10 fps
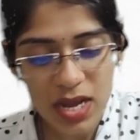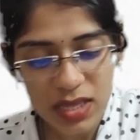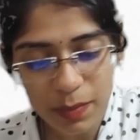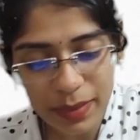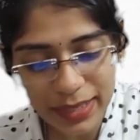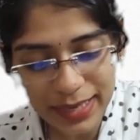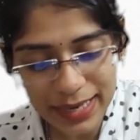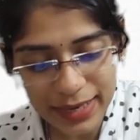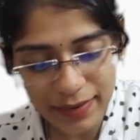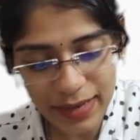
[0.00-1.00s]
The middle
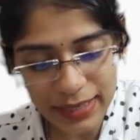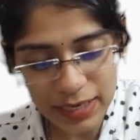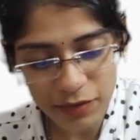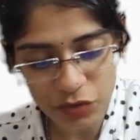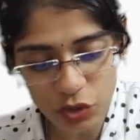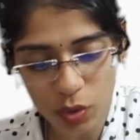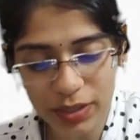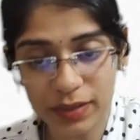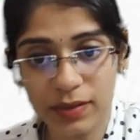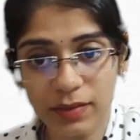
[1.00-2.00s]
layer that I have drawn
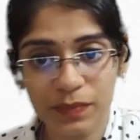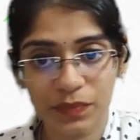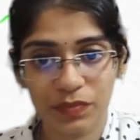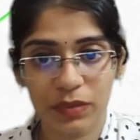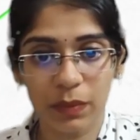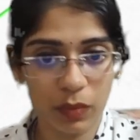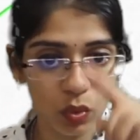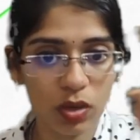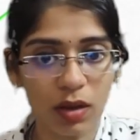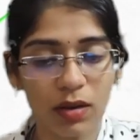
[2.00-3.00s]
here, the
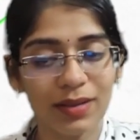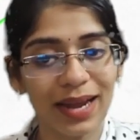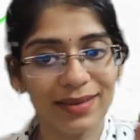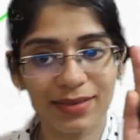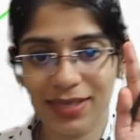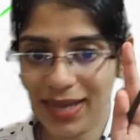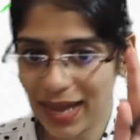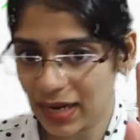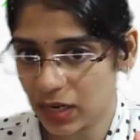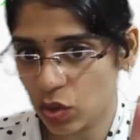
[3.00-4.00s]
blue color, that is the
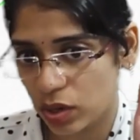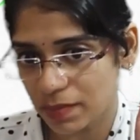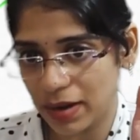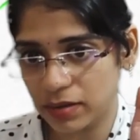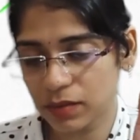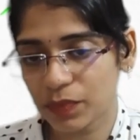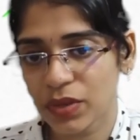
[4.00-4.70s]
arachnoid matter.